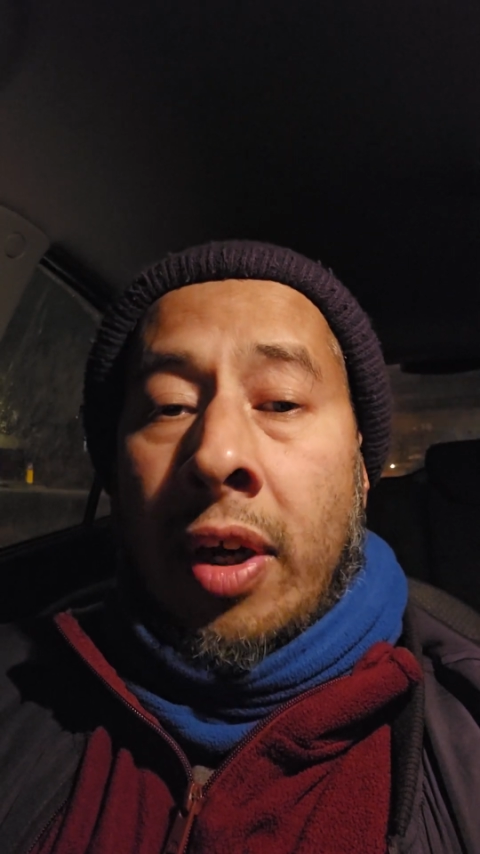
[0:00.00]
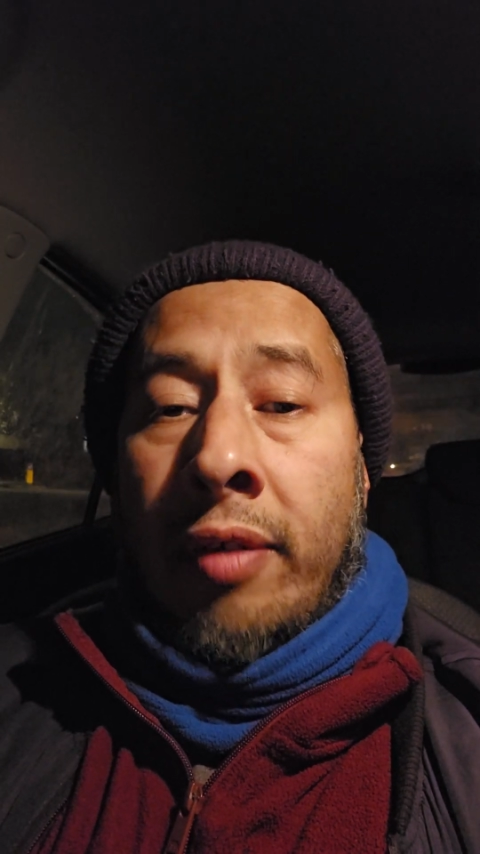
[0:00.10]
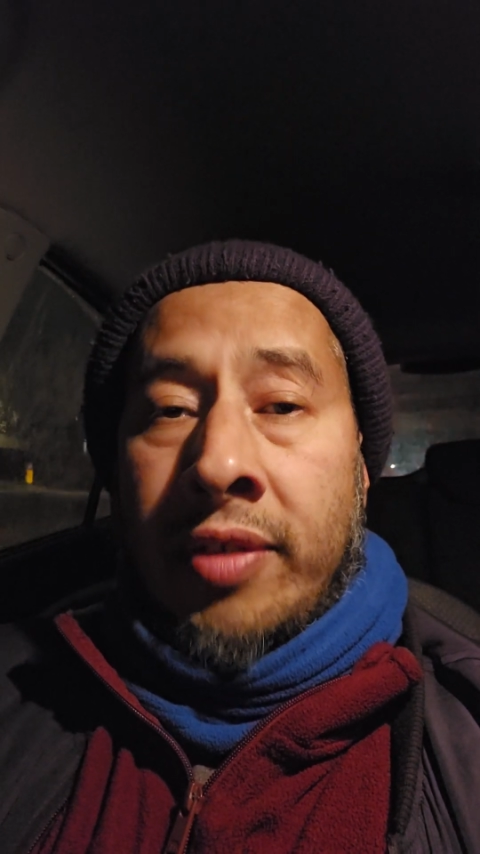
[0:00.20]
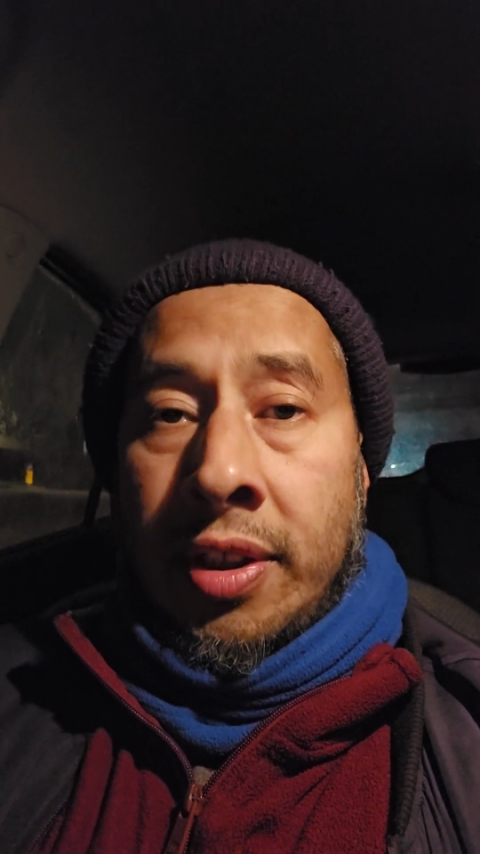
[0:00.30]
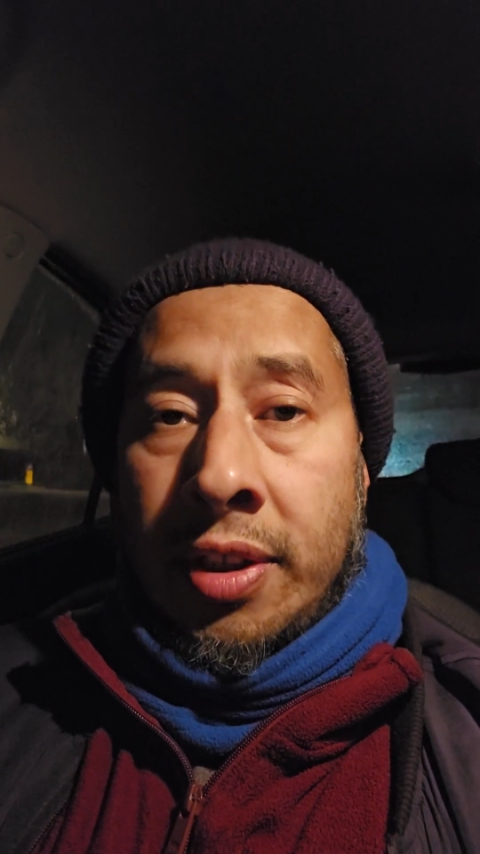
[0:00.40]

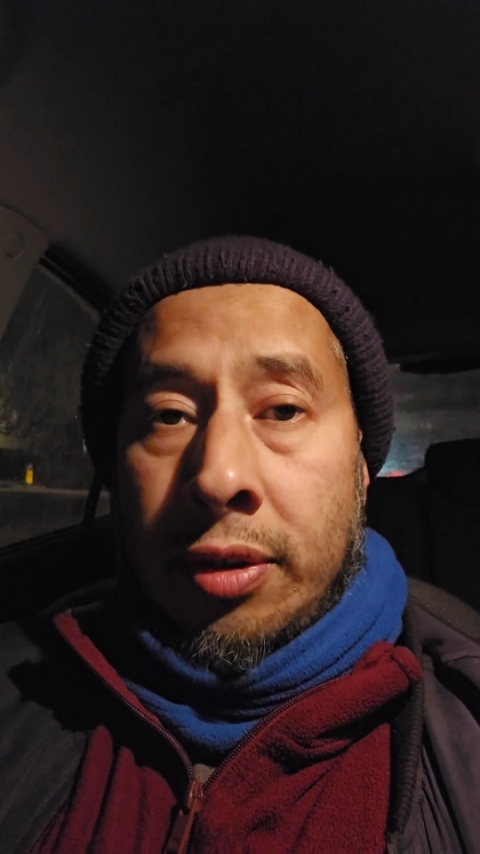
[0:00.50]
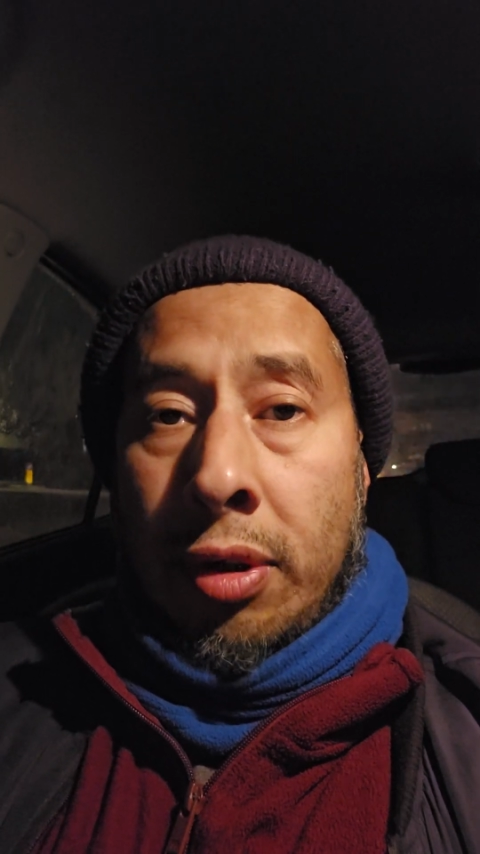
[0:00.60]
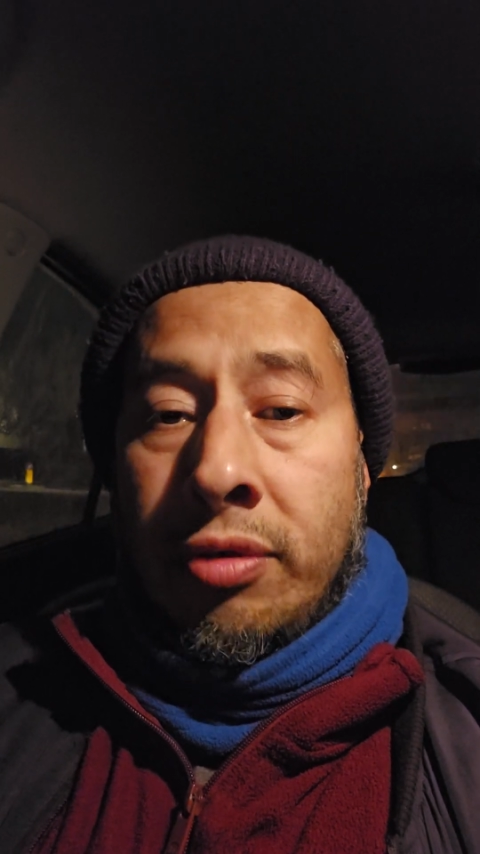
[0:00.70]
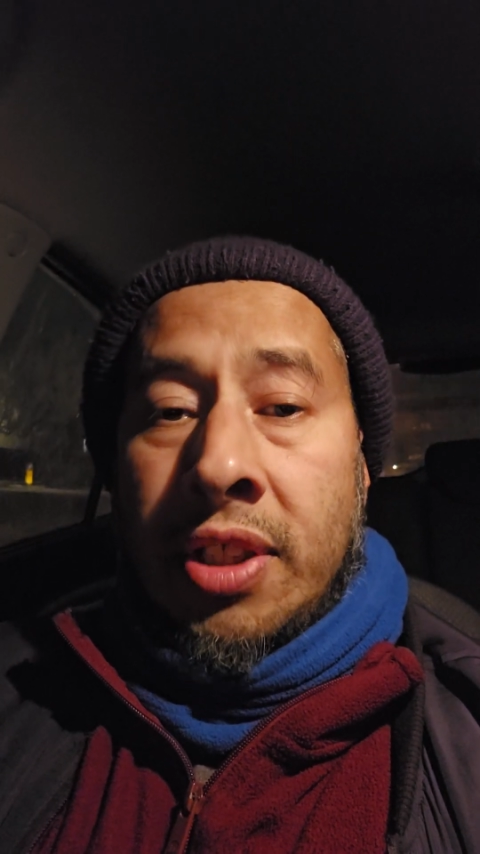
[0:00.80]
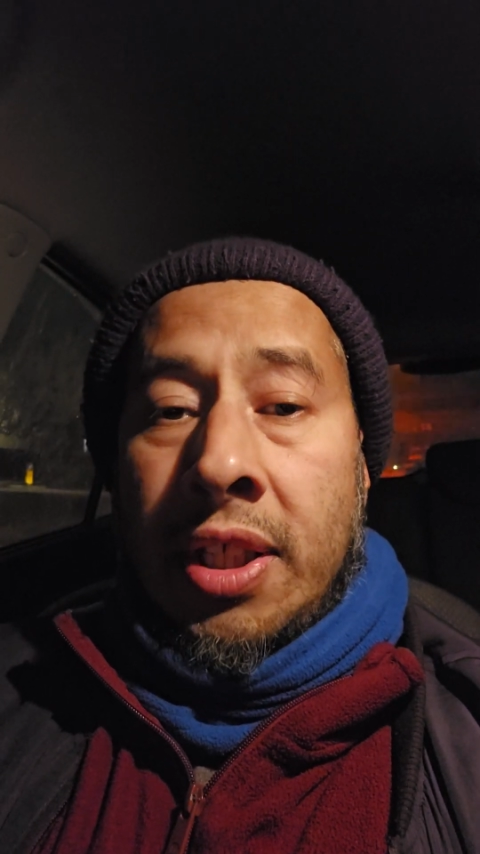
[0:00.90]
of the
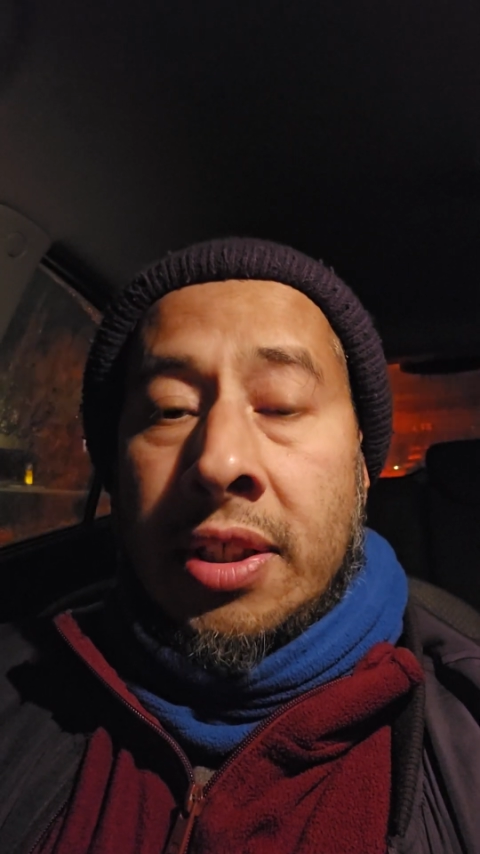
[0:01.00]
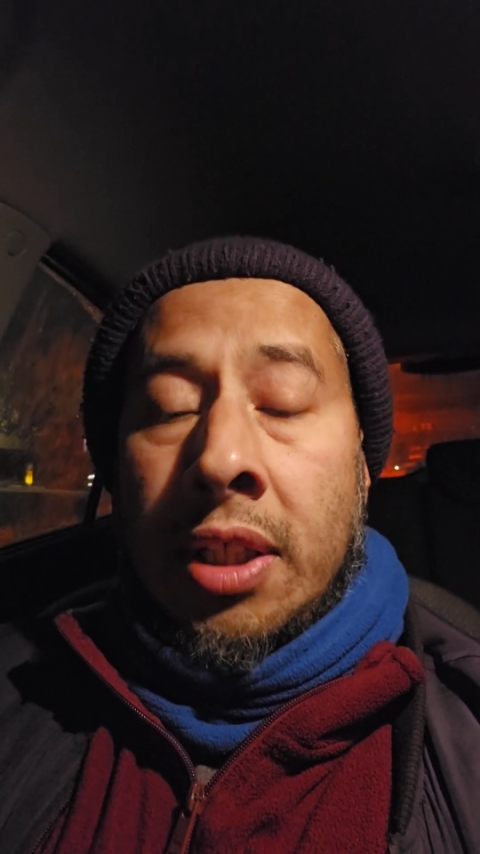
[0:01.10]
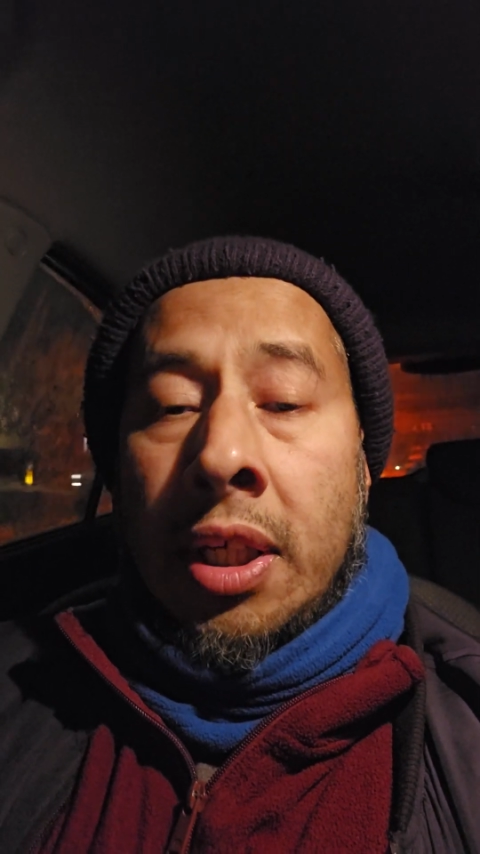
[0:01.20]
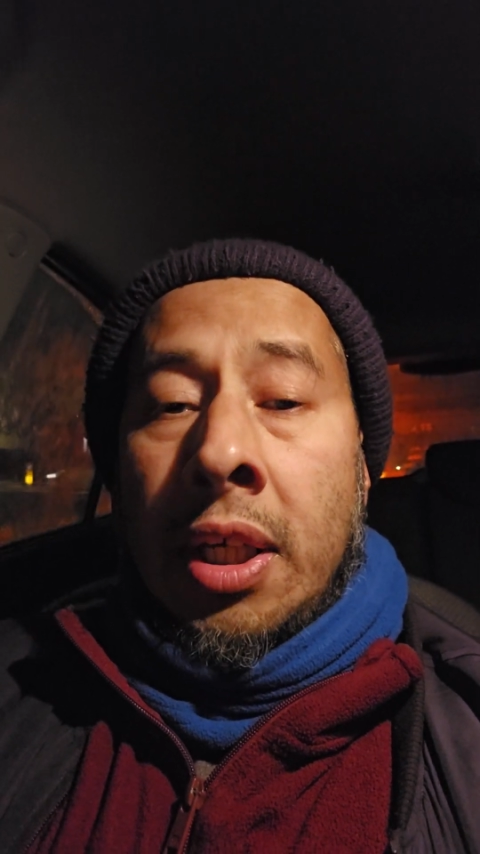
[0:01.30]
cirrhosis.